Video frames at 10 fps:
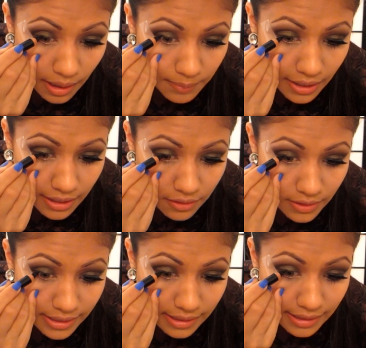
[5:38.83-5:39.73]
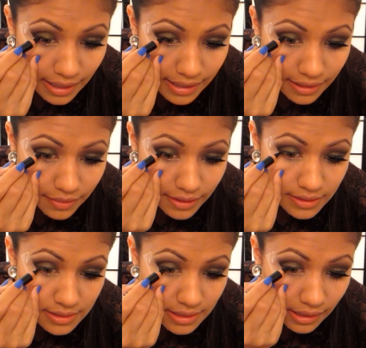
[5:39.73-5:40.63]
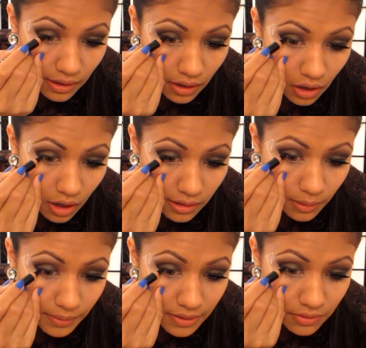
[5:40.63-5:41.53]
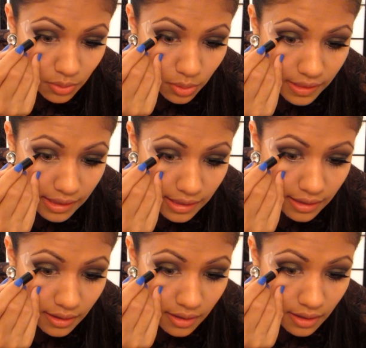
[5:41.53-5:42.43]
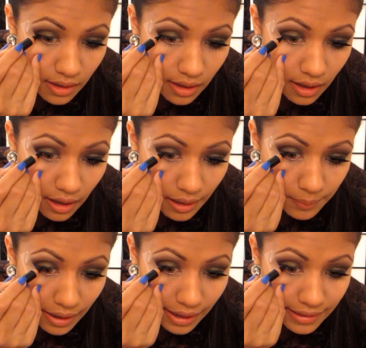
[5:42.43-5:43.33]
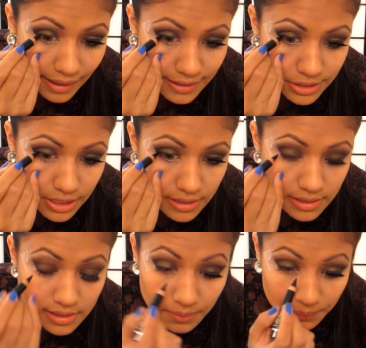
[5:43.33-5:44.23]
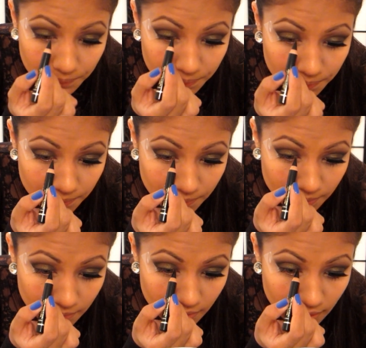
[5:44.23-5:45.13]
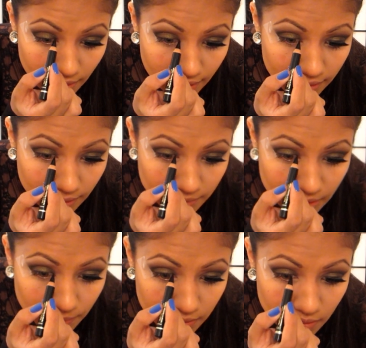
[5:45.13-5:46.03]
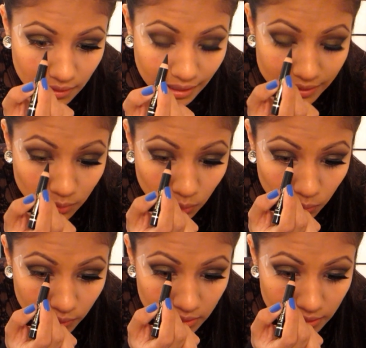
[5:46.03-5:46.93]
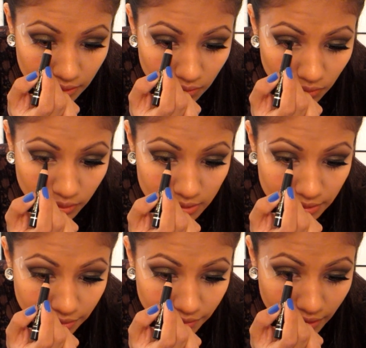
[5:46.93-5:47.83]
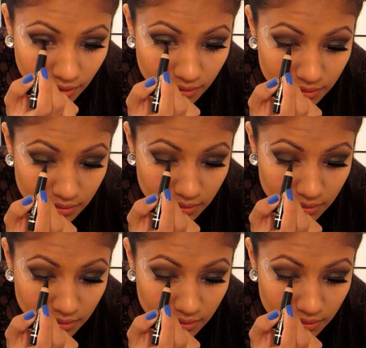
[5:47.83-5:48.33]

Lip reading: I'm kind of like getting this all up into the eyelashes, and I'm keeping the line really, really thin.